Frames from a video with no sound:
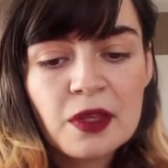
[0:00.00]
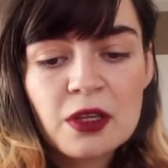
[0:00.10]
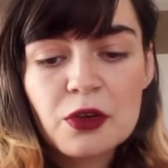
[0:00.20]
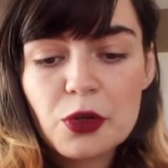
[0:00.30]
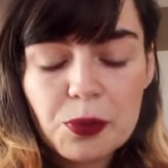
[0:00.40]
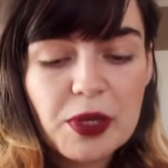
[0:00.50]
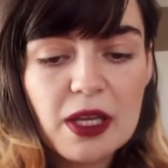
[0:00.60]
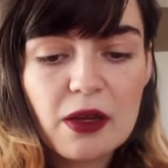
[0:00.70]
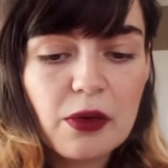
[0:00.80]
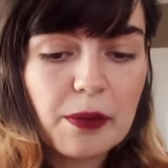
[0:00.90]
could be
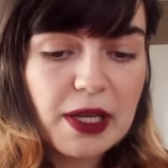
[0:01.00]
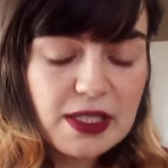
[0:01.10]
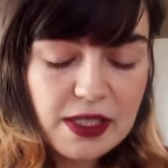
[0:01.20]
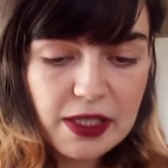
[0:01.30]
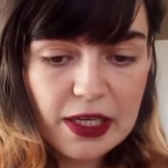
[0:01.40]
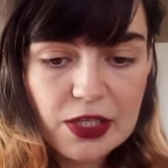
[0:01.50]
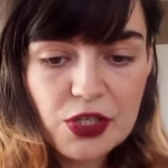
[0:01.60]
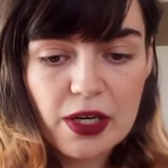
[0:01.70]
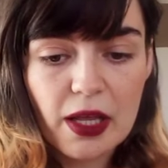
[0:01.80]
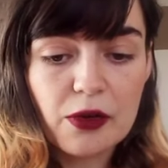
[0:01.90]
a romantic
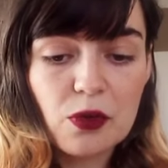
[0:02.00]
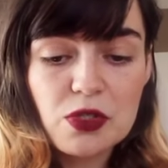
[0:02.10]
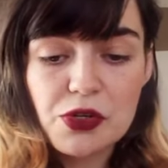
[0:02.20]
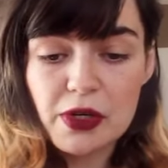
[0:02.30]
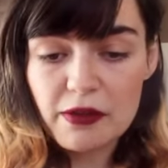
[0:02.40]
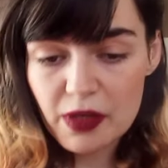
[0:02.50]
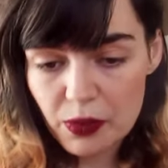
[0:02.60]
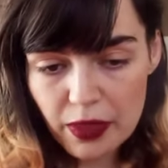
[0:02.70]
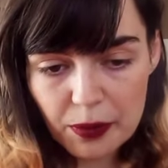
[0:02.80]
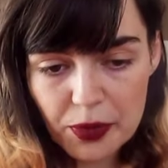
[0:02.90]
connection and you're also living with
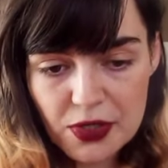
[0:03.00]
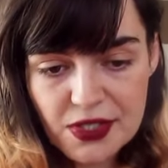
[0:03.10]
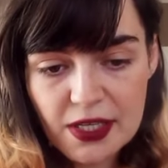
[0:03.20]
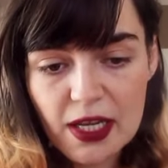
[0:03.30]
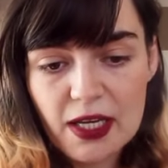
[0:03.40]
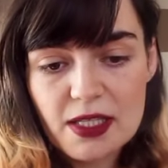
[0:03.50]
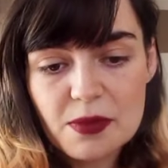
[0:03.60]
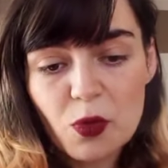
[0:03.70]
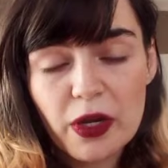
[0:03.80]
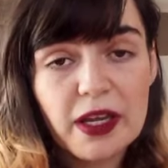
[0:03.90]
the person and it's
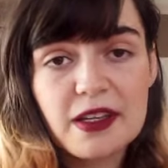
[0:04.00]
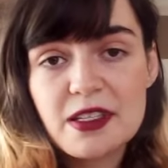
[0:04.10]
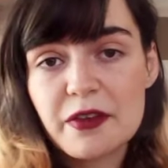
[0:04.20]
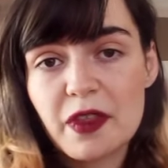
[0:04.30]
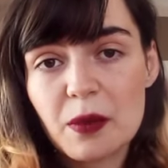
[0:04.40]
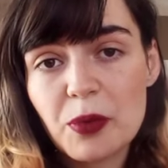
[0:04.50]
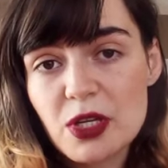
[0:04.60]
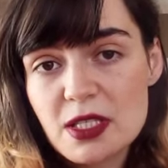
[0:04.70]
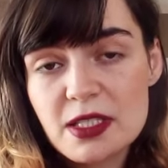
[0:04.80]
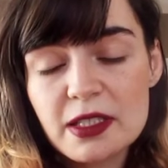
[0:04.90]
more negative than
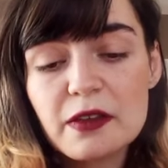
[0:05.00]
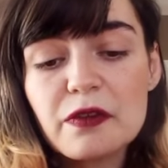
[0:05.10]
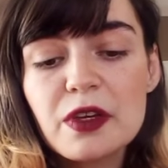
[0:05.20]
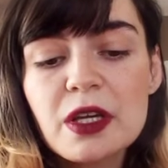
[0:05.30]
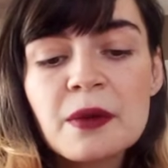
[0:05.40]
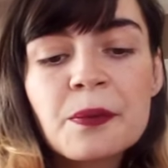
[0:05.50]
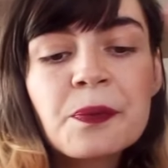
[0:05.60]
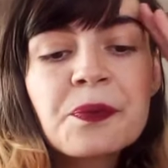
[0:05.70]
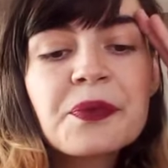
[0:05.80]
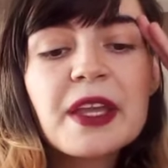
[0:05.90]
positive.
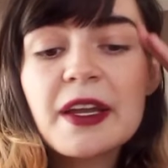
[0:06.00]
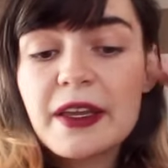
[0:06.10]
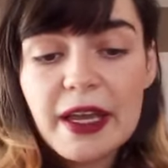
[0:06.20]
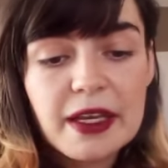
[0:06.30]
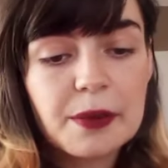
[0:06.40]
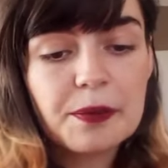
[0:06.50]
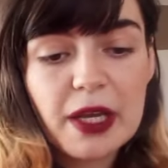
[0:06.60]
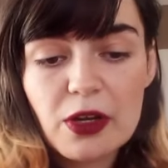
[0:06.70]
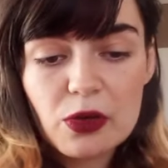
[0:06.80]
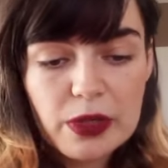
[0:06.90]
Again, it may
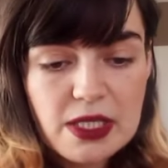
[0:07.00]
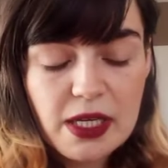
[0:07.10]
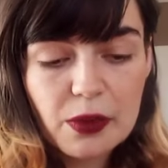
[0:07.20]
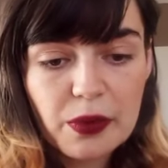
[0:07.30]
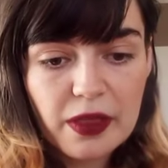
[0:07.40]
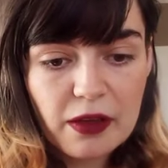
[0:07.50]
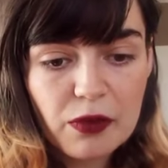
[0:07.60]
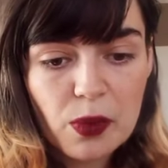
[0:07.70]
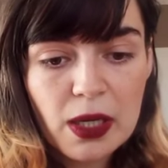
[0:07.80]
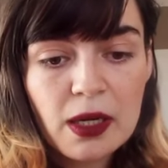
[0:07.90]
not resonate with
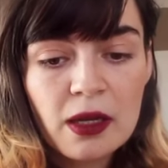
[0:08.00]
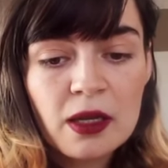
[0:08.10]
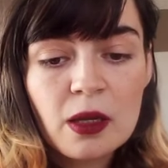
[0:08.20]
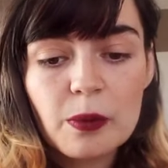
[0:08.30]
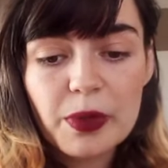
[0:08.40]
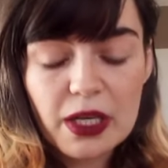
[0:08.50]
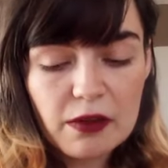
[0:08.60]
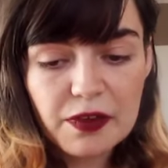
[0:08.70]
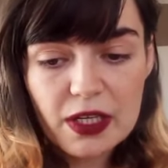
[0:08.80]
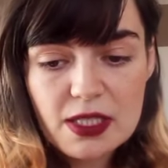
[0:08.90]
everyone, but if
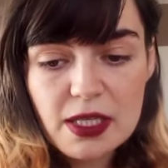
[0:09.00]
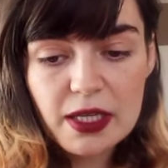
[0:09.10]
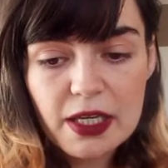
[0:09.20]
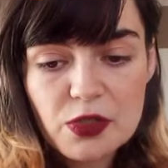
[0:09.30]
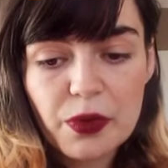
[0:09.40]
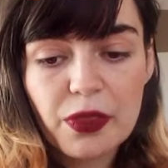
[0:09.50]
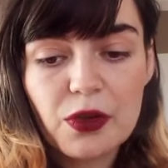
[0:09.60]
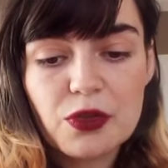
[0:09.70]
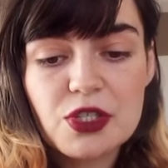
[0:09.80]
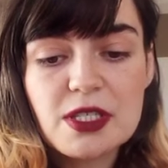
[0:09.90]
it is the case with you,
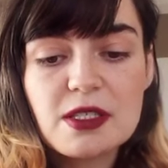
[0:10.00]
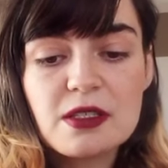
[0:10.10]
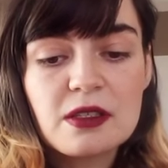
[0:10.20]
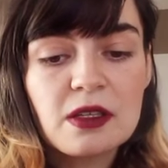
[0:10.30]
just